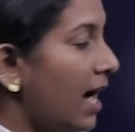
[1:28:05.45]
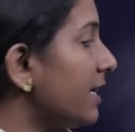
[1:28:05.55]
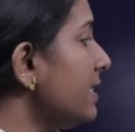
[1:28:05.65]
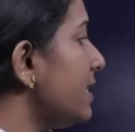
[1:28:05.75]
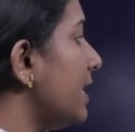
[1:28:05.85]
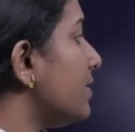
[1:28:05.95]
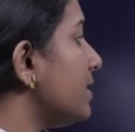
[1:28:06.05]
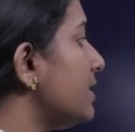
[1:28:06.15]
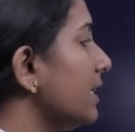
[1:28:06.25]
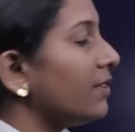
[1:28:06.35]
R is
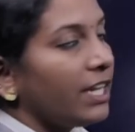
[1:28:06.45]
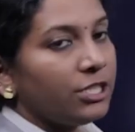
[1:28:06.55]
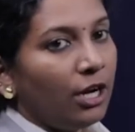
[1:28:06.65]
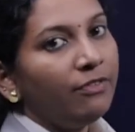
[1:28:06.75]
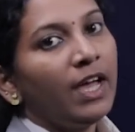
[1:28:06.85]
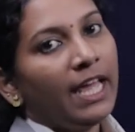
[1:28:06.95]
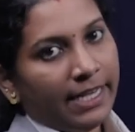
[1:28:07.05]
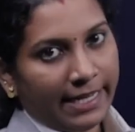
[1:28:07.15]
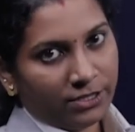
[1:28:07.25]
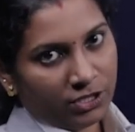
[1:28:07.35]
intrinsic rate of
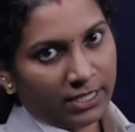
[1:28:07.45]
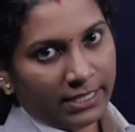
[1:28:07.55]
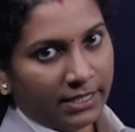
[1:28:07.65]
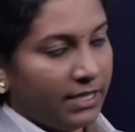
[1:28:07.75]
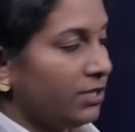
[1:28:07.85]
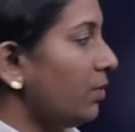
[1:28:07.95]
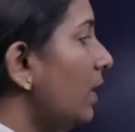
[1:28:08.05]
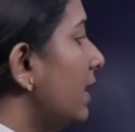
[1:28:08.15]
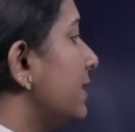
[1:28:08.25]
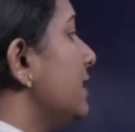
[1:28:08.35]
natural increase.
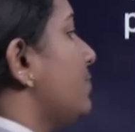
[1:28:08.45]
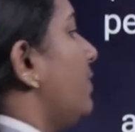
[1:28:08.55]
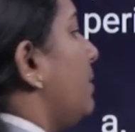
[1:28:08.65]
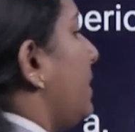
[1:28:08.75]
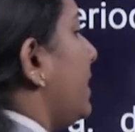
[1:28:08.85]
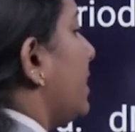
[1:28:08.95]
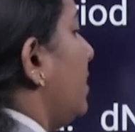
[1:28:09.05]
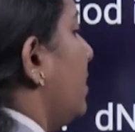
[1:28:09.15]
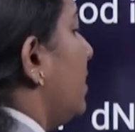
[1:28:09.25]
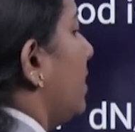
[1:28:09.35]
So, this will be
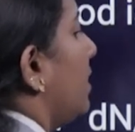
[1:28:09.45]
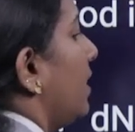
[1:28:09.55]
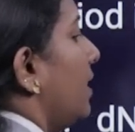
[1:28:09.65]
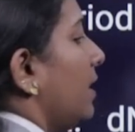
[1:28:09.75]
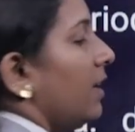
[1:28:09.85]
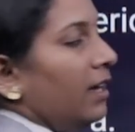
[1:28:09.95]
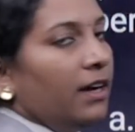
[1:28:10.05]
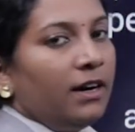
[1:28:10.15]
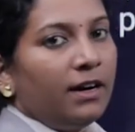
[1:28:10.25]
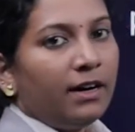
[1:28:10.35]
the
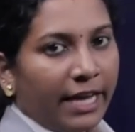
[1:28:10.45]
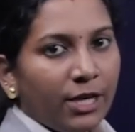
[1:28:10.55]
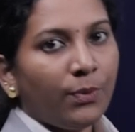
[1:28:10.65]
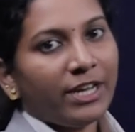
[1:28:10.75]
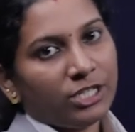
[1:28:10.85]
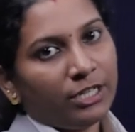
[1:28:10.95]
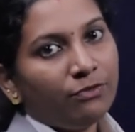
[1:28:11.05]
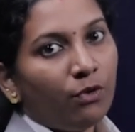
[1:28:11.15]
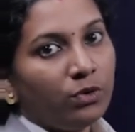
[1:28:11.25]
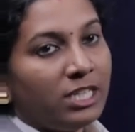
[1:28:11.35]

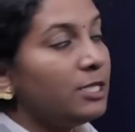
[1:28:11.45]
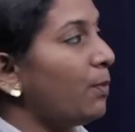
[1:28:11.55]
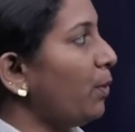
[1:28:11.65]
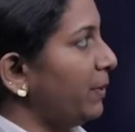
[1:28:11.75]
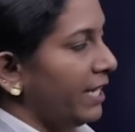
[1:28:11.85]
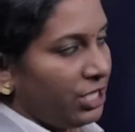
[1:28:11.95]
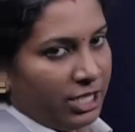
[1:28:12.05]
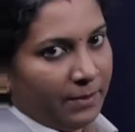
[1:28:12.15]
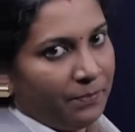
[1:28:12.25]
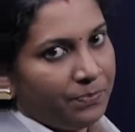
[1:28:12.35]
equation for this
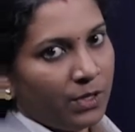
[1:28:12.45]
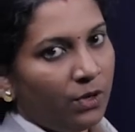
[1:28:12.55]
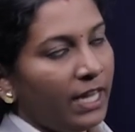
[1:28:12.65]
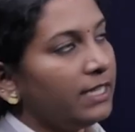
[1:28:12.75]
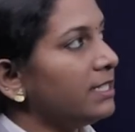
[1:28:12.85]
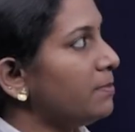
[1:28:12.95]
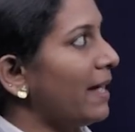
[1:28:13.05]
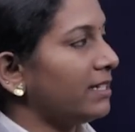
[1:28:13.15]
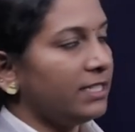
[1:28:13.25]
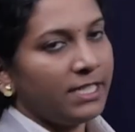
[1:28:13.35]
population. Okay, this
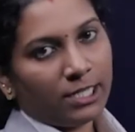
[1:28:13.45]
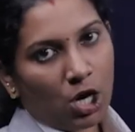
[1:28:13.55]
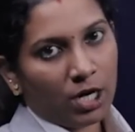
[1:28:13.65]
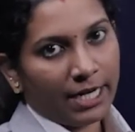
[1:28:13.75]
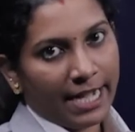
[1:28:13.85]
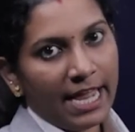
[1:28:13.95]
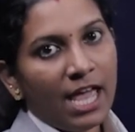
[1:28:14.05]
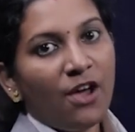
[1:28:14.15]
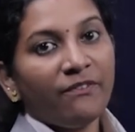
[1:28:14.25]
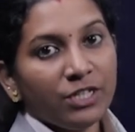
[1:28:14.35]
bacterial colony,
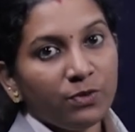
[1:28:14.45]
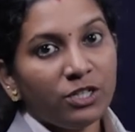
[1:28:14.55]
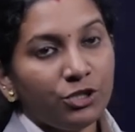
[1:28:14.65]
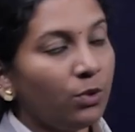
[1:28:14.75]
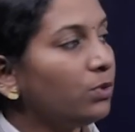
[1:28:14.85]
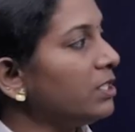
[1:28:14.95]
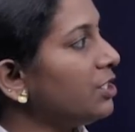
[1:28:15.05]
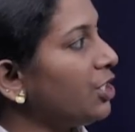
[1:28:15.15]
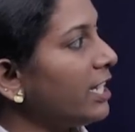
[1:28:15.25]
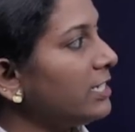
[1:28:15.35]
which will show
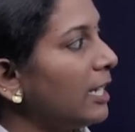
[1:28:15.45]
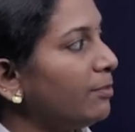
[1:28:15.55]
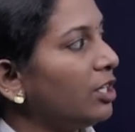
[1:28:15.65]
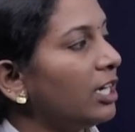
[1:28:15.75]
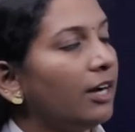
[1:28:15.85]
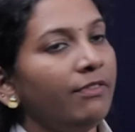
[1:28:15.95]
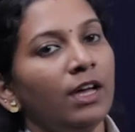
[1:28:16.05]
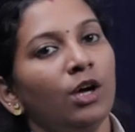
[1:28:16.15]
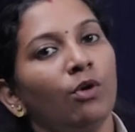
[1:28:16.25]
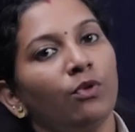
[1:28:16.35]
a J-shaped curve
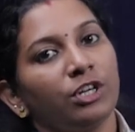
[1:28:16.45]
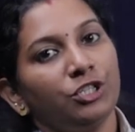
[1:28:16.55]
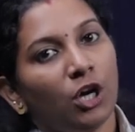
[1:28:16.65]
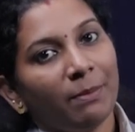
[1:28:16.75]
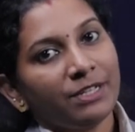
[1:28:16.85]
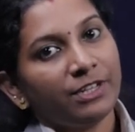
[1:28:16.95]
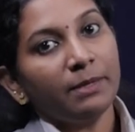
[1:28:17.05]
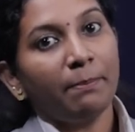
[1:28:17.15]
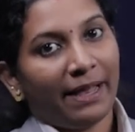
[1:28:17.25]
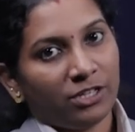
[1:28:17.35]
for a
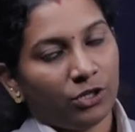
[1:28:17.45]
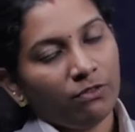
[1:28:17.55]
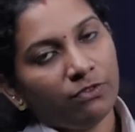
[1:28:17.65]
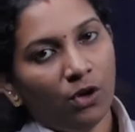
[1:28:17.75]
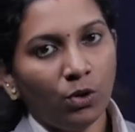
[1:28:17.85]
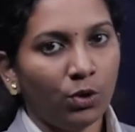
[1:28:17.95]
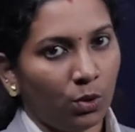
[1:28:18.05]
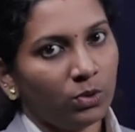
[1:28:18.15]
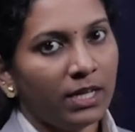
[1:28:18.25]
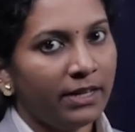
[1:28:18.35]
geometric pattern of
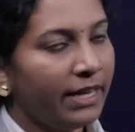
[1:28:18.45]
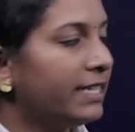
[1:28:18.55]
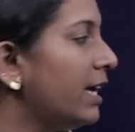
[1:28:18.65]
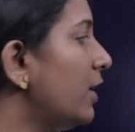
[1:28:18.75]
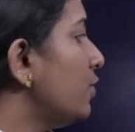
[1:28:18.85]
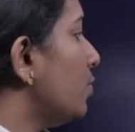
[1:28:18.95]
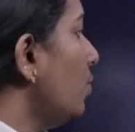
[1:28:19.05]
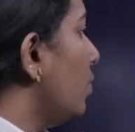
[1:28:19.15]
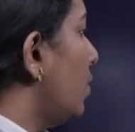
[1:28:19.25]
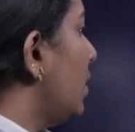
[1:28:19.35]
growth. Right.
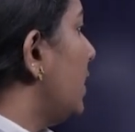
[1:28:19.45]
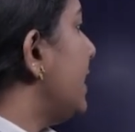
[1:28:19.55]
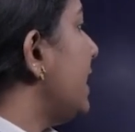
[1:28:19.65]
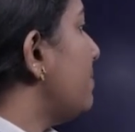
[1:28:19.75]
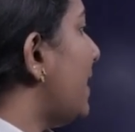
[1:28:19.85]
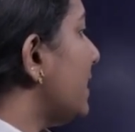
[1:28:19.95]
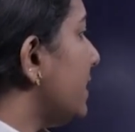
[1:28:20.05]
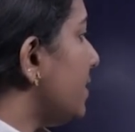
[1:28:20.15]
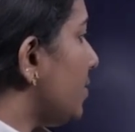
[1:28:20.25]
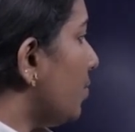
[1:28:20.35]
So, dn by
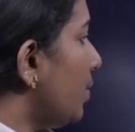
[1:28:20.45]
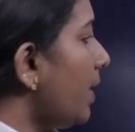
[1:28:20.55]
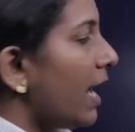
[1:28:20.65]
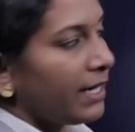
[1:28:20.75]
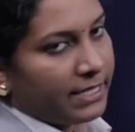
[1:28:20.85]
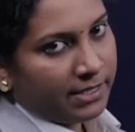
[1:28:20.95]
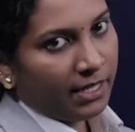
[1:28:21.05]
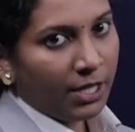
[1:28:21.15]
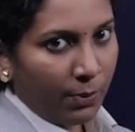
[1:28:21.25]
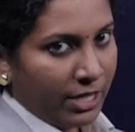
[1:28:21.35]
dt is equal to Rn is
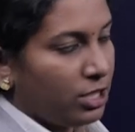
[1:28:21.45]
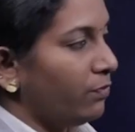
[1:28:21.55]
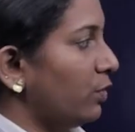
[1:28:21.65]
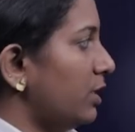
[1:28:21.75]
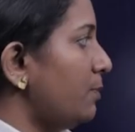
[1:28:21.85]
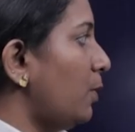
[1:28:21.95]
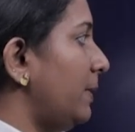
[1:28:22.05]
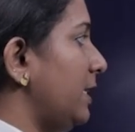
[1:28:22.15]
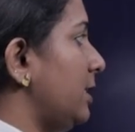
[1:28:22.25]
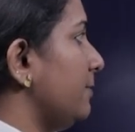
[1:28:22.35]
the equation for this
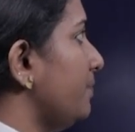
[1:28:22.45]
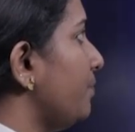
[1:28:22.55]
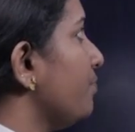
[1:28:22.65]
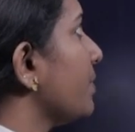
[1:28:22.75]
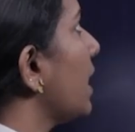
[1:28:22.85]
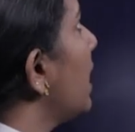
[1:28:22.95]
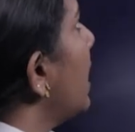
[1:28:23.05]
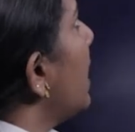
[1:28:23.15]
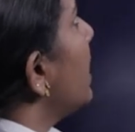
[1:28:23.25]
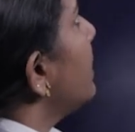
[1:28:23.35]
population.
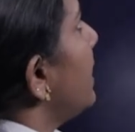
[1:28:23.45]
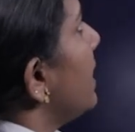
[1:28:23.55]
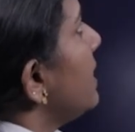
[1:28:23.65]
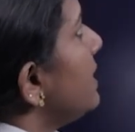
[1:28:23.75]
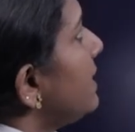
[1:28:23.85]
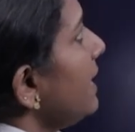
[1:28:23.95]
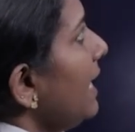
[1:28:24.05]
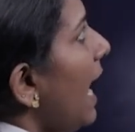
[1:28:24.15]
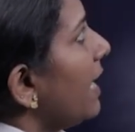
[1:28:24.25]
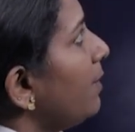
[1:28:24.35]
Then, C.
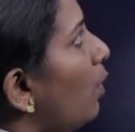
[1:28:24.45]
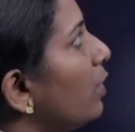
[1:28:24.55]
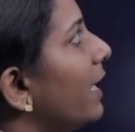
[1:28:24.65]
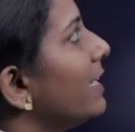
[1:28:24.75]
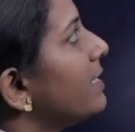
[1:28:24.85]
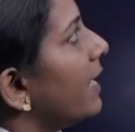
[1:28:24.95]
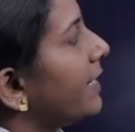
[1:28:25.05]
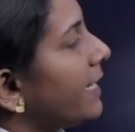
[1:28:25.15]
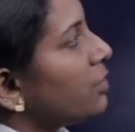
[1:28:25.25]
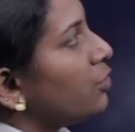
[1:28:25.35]
anemone gets
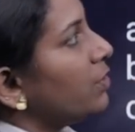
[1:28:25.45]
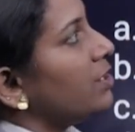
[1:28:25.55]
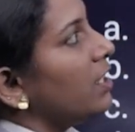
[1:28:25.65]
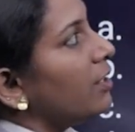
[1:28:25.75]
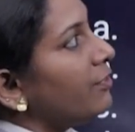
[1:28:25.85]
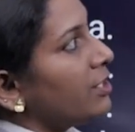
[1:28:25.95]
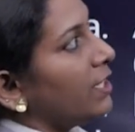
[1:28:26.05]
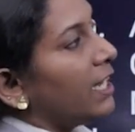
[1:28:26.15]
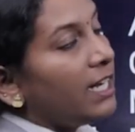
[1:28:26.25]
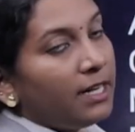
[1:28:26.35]
attached to the surface
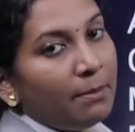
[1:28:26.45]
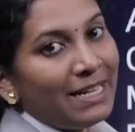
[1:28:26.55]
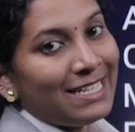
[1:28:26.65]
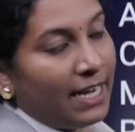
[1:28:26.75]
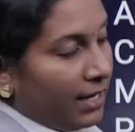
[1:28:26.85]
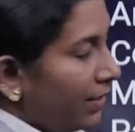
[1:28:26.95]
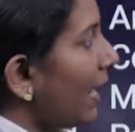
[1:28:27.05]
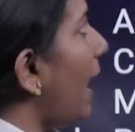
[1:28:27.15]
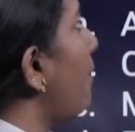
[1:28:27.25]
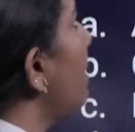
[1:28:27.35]
of the hermit
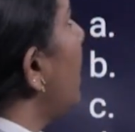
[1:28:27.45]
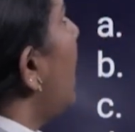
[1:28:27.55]
crab.